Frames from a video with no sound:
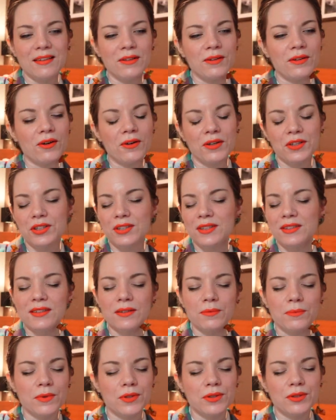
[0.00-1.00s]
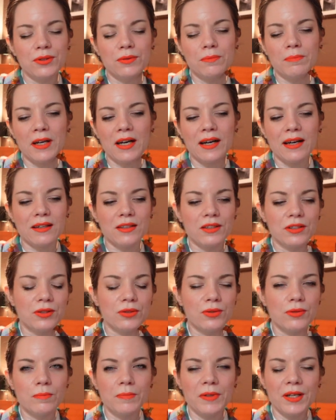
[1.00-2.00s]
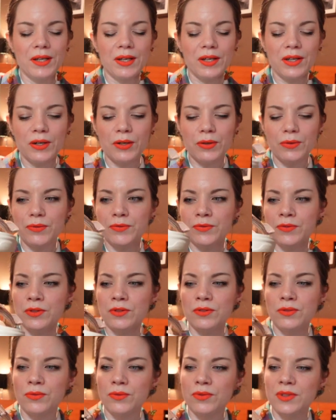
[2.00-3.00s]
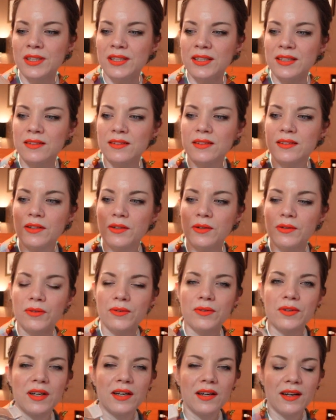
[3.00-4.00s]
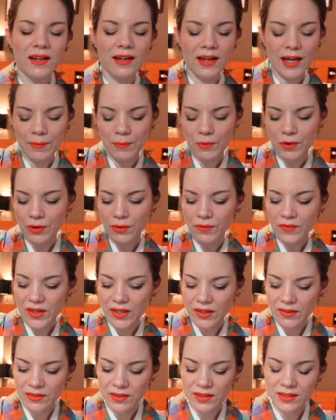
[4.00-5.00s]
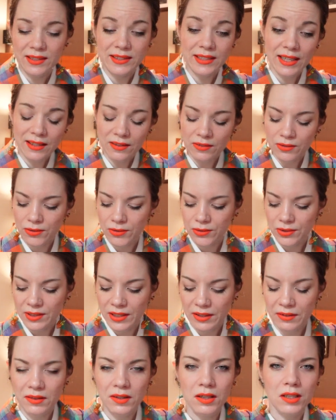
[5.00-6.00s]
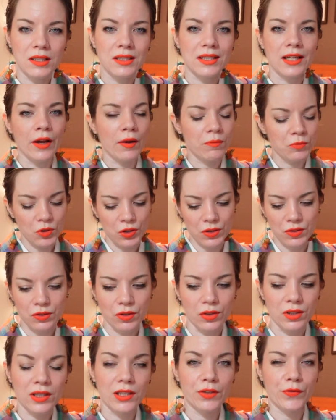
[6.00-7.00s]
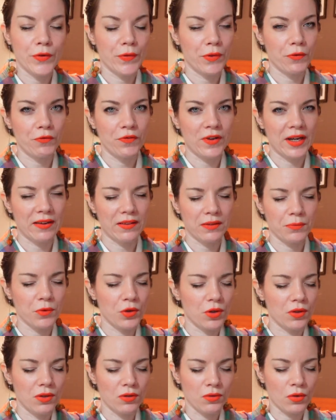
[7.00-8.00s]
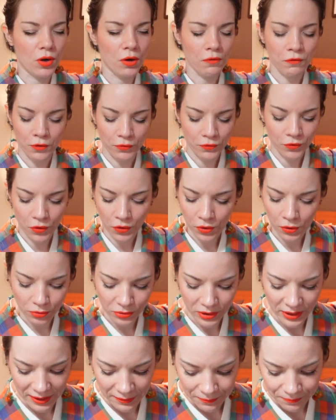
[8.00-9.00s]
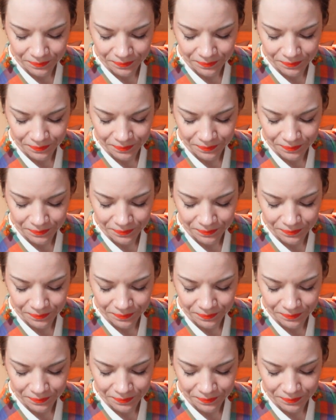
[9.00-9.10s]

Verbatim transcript: You know, I just didn't want to pack two pair of zori, so I'm gonna wear these sandals, I thought. I'm just gonna live with the fact I'm gonna look awful for a whole day.